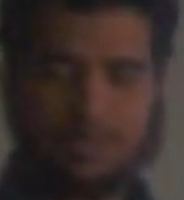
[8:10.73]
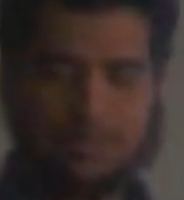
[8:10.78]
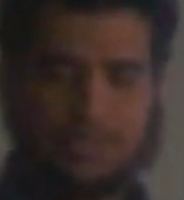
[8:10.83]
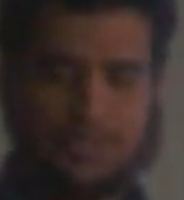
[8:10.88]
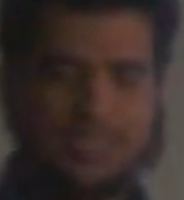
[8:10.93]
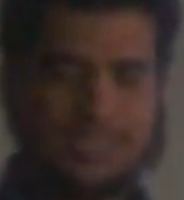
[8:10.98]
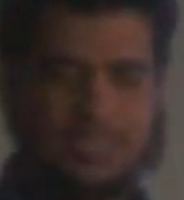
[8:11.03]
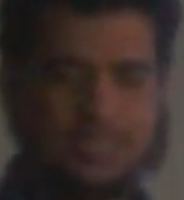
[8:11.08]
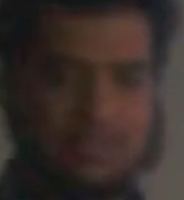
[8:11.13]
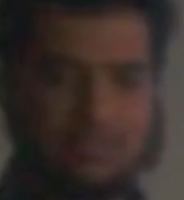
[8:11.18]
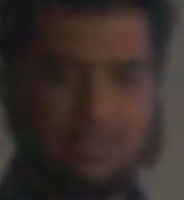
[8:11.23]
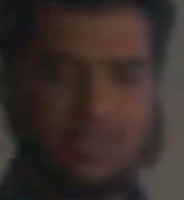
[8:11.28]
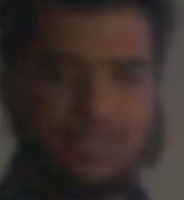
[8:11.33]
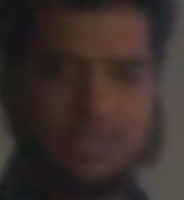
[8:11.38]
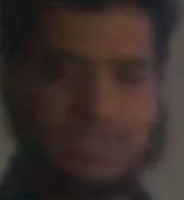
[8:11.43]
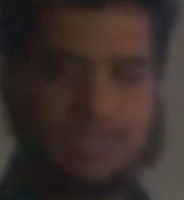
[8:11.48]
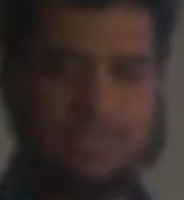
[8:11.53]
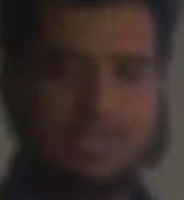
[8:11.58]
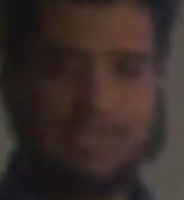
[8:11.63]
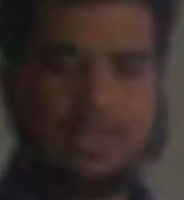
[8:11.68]
What
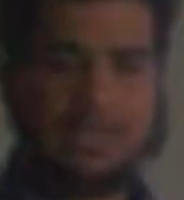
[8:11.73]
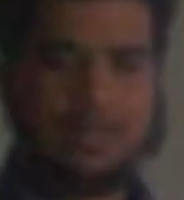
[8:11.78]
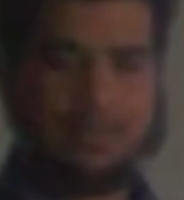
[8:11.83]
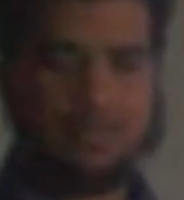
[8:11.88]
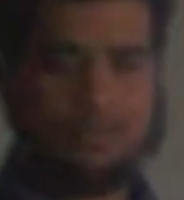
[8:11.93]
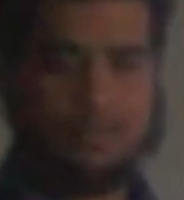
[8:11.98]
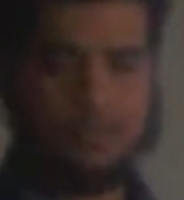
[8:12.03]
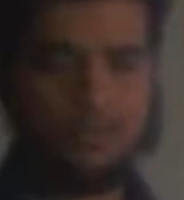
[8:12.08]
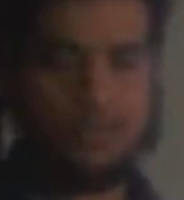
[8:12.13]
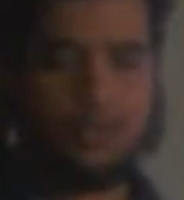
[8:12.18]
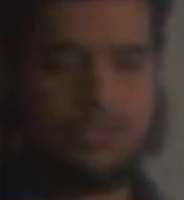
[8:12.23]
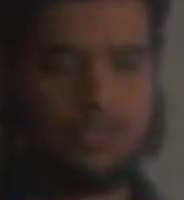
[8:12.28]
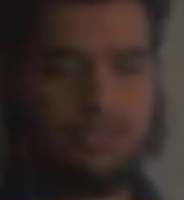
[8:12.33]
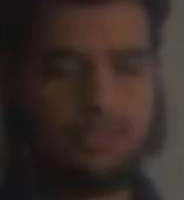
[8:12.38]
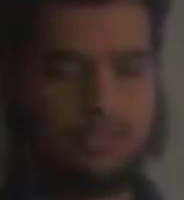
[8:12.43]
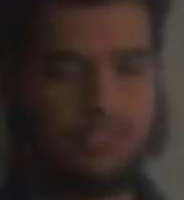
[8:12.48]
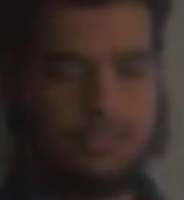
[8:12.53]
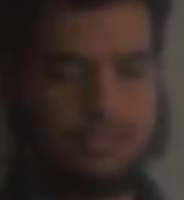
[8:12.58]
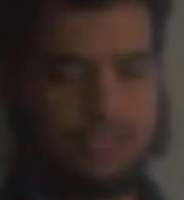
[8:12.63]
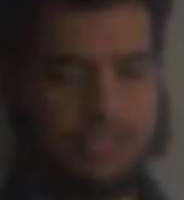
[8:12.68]
is the work of
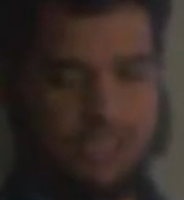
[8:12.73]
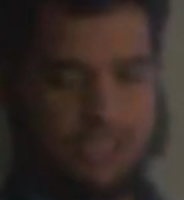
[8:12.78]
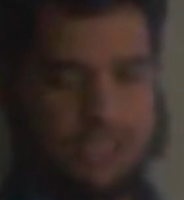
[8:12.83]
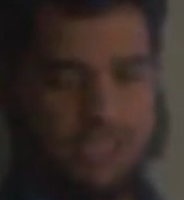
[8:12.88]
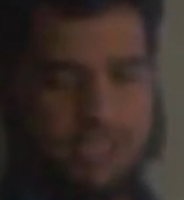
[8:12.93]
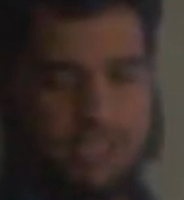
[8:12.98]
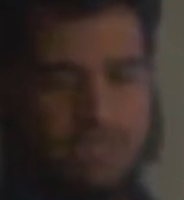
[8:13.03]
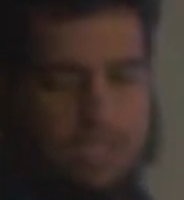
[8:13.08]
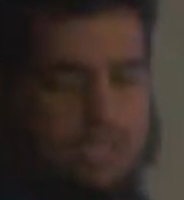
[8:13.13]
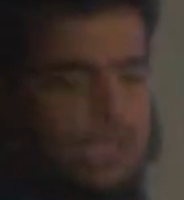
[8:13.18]
this machine?